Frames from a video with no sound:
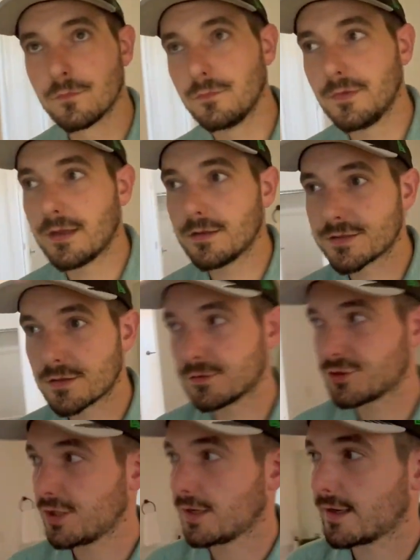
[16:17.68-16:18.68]
Now let's go
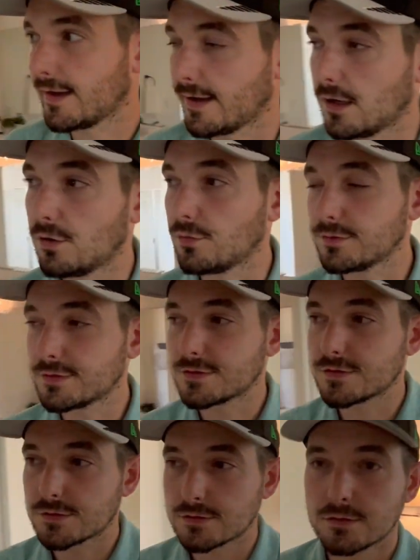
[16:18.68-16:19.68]
check out
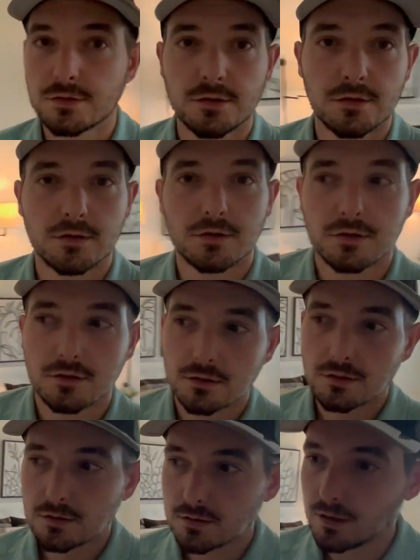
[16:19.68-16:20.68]

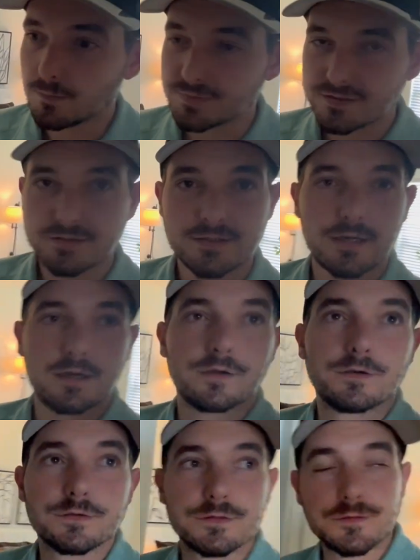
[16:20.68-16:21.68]

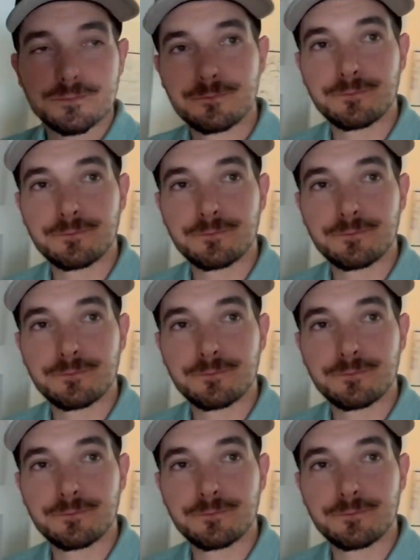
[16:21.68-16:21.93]
upstairs.